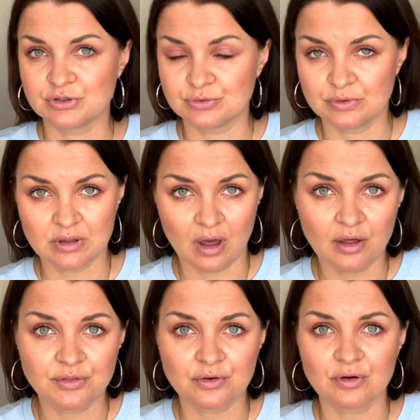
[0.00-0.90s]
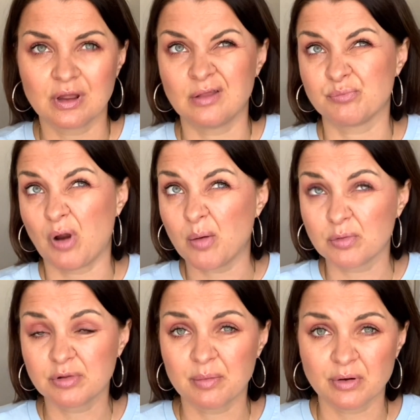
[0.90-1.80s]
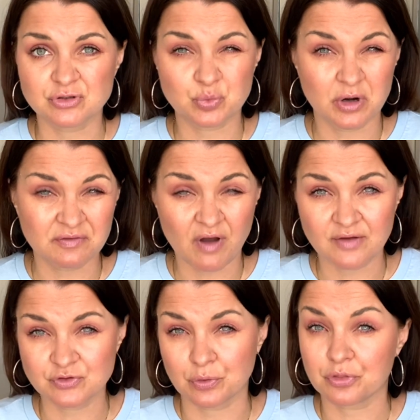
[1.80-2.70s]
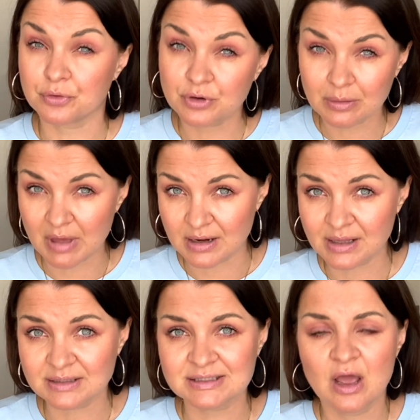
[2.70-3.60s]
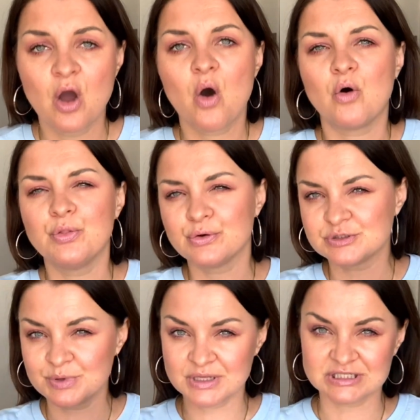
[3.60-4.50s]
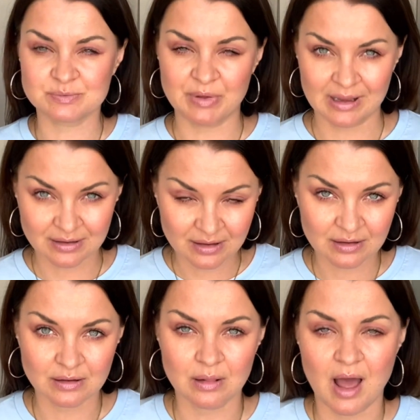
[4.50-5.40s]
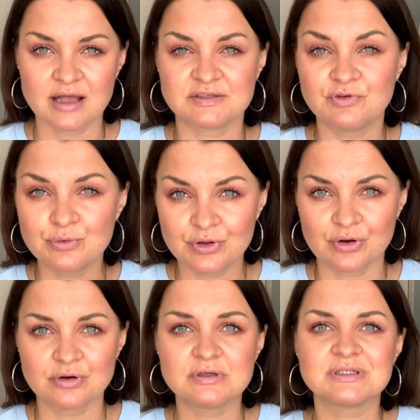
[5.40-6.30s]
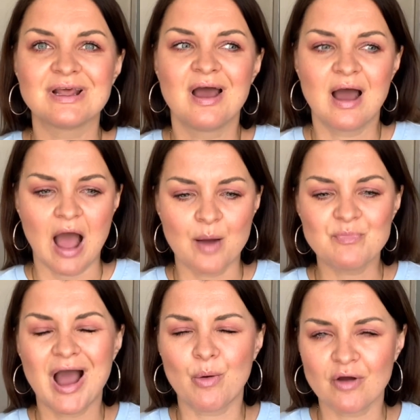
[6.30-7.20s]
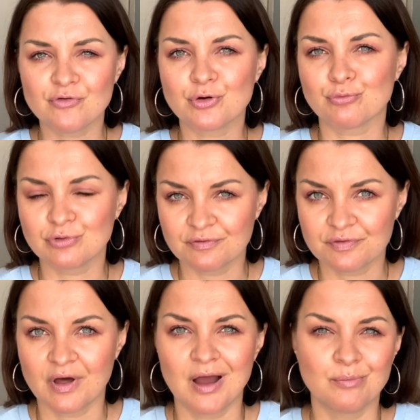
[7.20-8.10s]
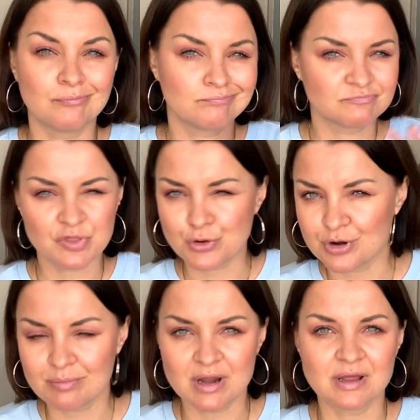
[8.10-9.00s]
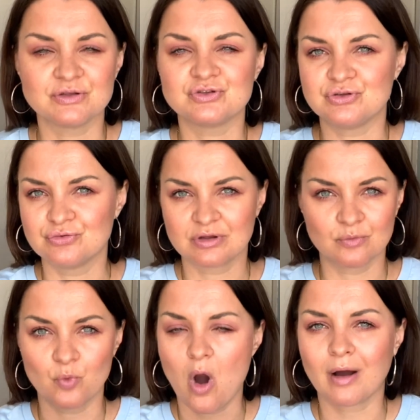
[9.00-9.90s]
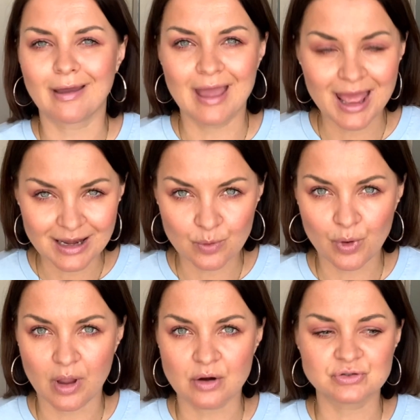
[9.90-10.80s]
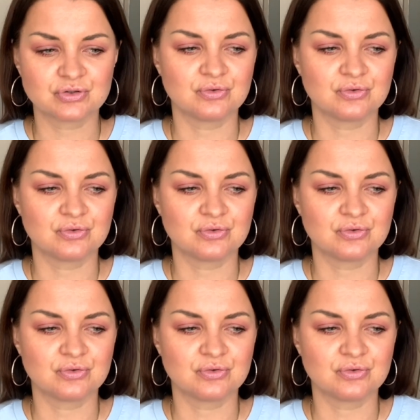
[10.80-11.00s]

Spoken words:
to the other in probably about 25 to 30 minutes, although it's been expanding in the last few years. However, rule of thumb, 30 minutes, you can walk anywhere. So